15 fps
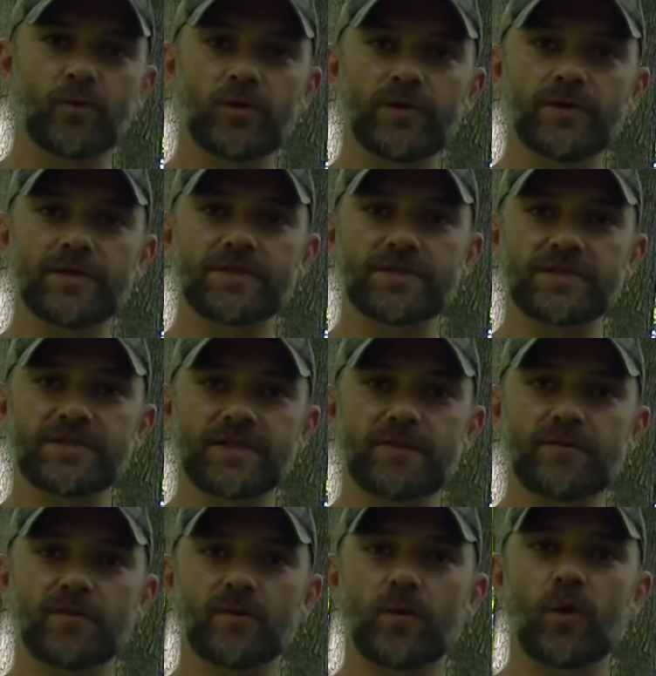woods and some
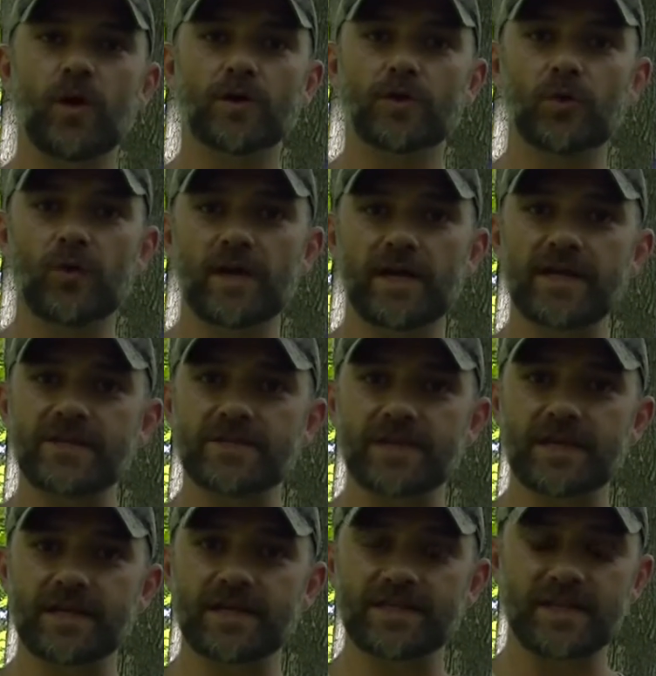of our waterways and
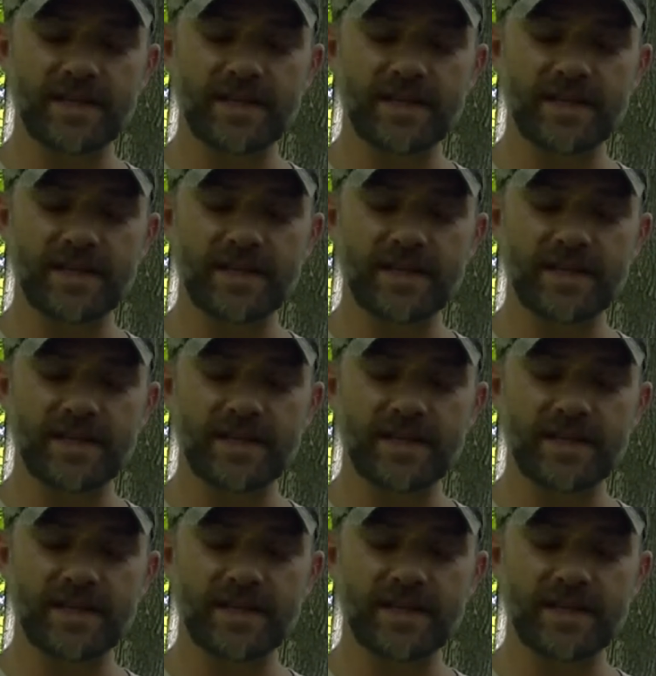things